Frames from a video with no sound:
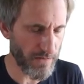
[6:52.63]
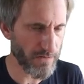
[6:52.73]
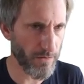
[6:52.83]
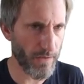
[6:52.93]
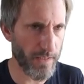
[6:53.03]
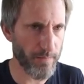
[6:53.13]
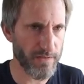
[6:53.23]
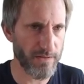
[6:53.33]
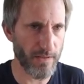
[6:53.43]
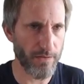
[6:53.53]
So let me
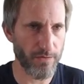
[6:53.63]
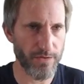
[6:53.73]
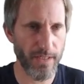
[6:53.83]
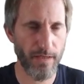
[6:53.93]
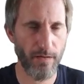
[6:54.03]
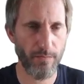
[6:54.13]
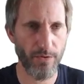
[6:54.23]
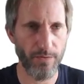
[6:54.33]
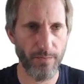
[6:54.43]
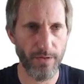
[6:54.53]
start a container,
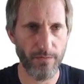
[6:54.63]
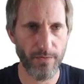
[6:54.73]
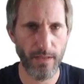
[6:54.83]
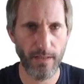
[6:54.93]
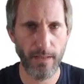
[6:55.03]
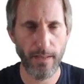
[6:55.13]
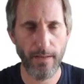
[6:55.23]
Podman run.